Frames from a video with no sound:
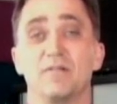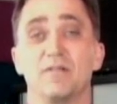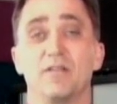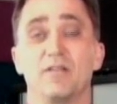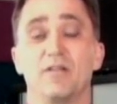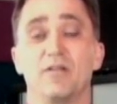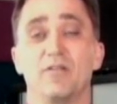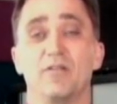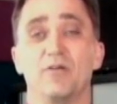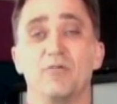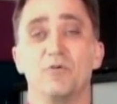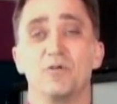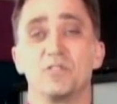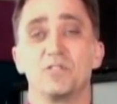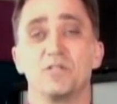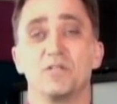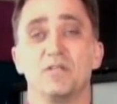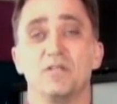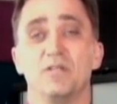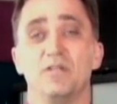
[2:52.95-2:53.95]
there
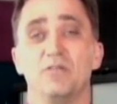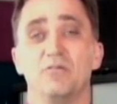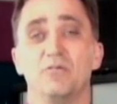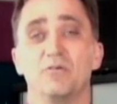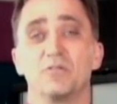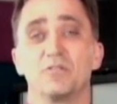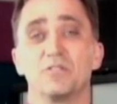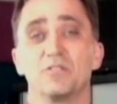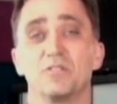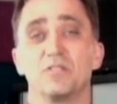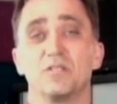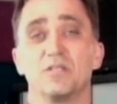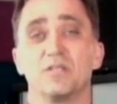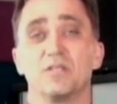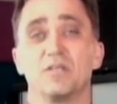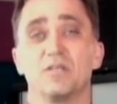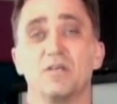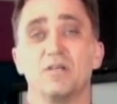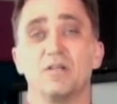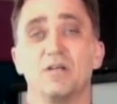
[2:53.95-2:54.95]
wasn't any horses
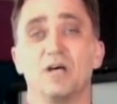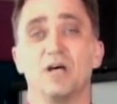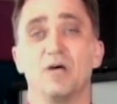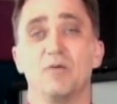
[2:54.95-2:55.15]
that could